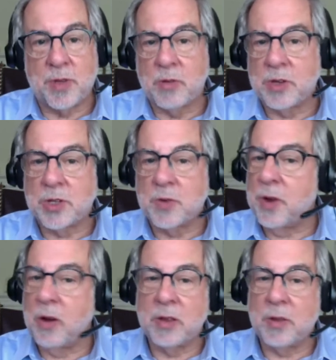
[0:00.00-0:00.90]
which is
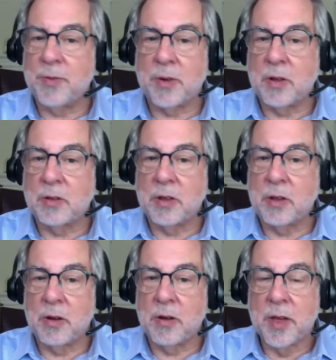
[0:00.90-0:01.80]
very difficult to
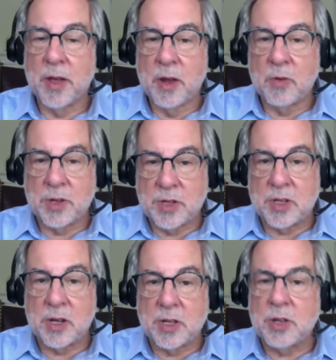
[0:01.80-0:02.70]
hear, which is
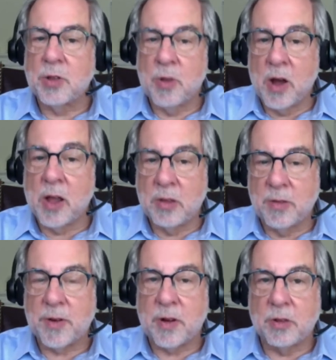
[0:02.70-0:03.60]
that it's a long and
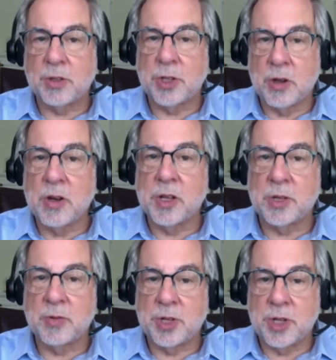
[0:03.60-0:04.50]
difficult journey
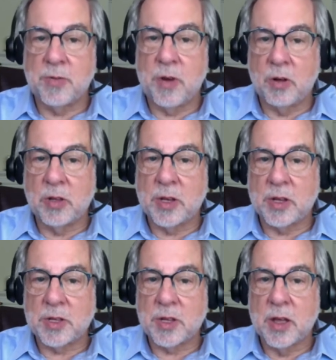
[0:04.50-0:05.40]
to achieve
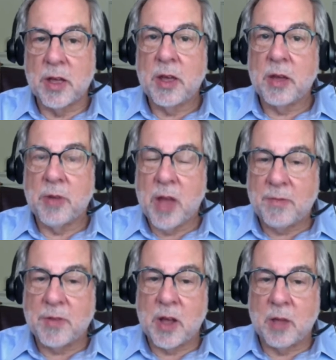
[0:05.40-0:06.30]
holiness, and we have
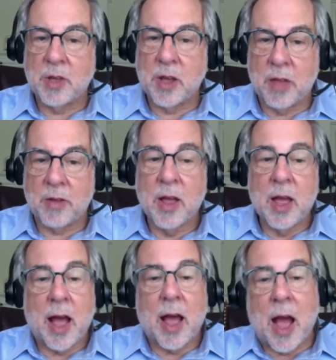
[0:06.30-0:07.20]
to come together.
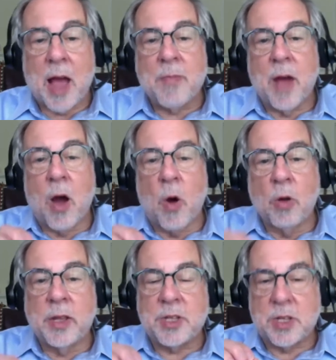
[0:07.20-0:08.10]
I'm
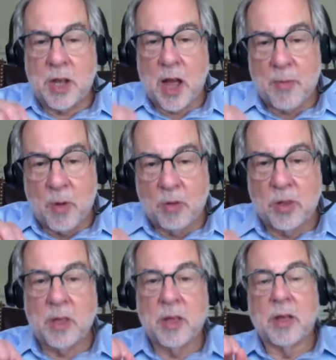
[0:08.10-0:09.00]
only
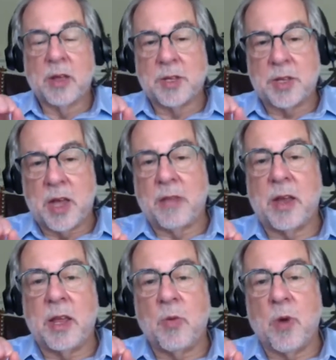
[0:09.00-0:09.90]
sad
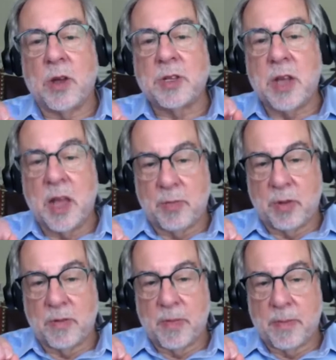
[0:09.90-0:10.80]
that he wasn't able
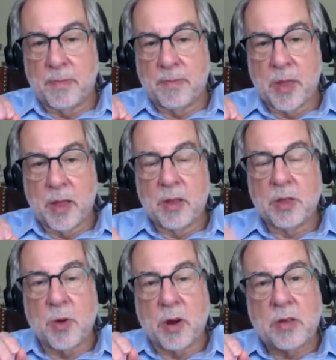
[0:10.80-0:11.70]

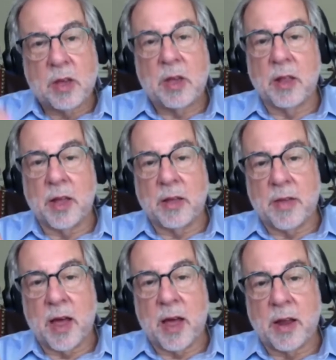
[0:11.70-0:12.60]
to articulate
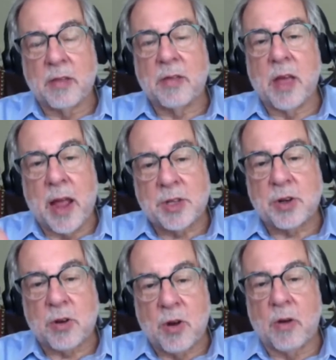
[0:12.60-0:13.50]
that and to answer
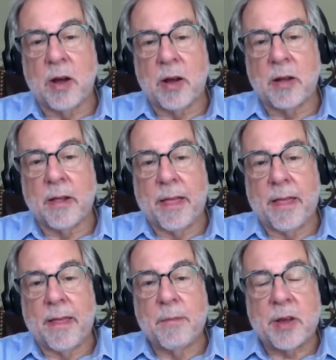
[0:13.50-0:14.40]
korach,
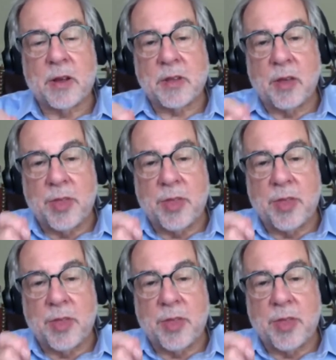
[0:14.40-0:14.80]
because I think